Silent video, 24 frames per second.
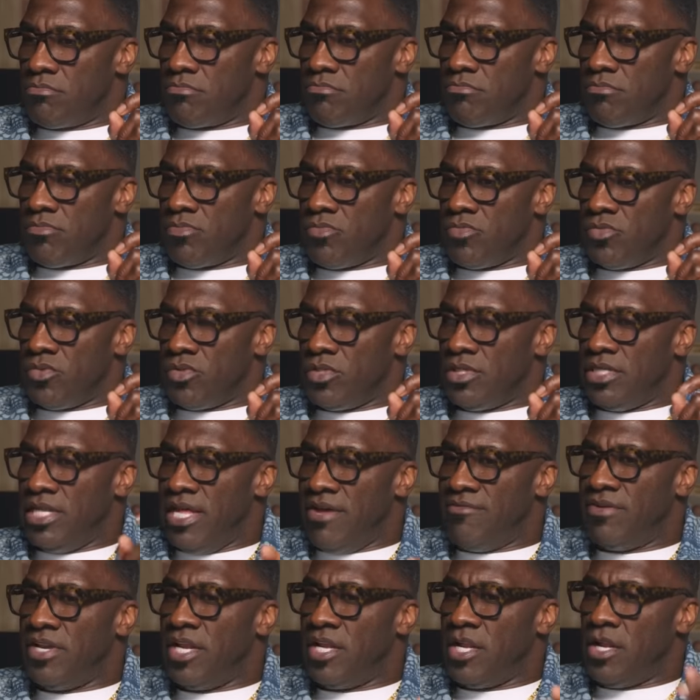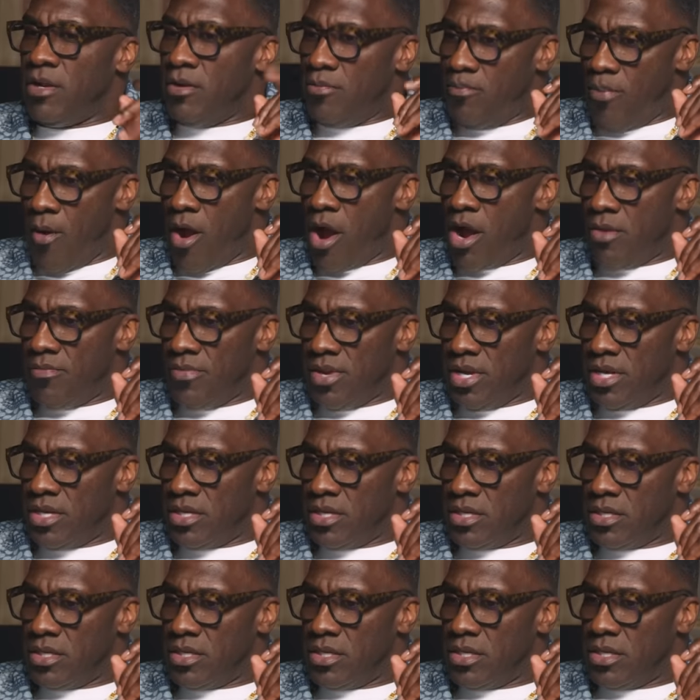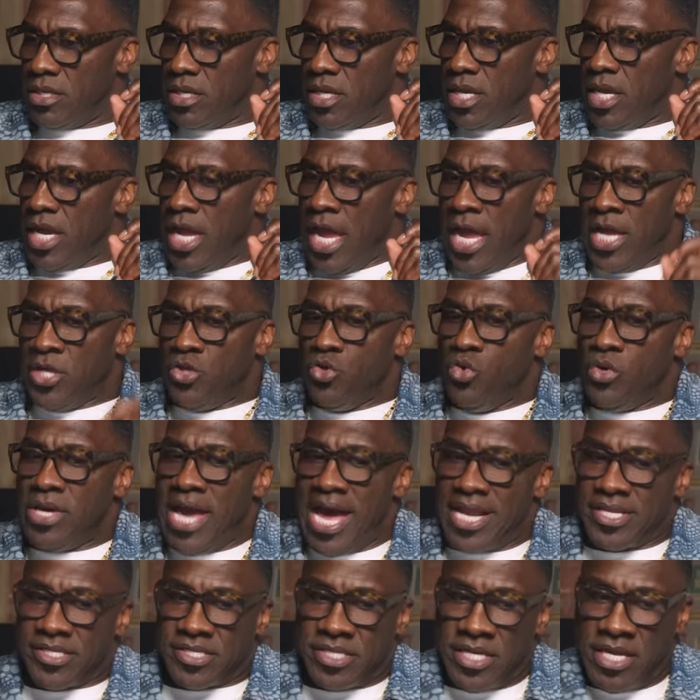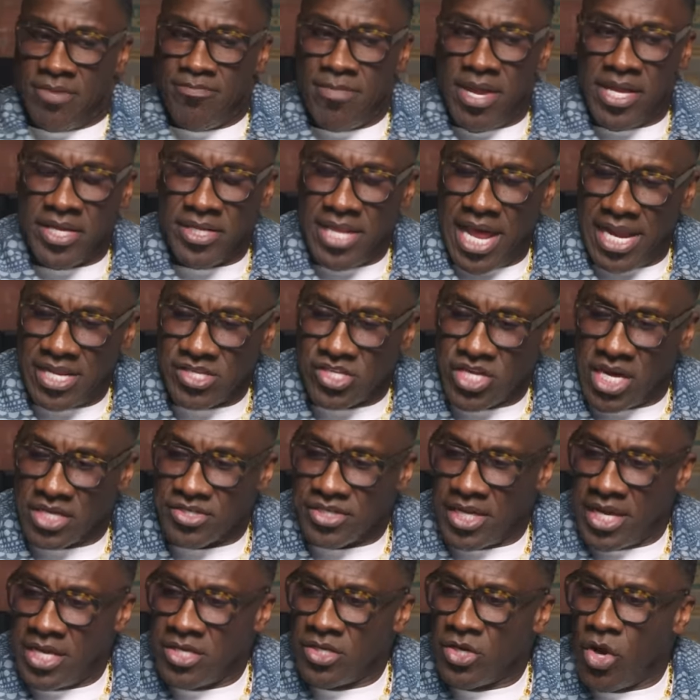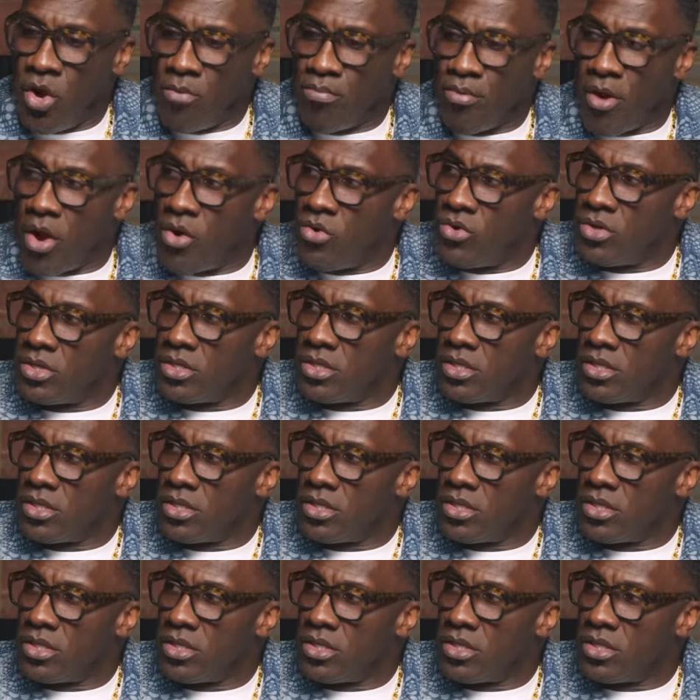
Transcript: I couldn't believe it. Living in an apartment. Yeah. And you got a $10 million check. So That's here you right. go, bro.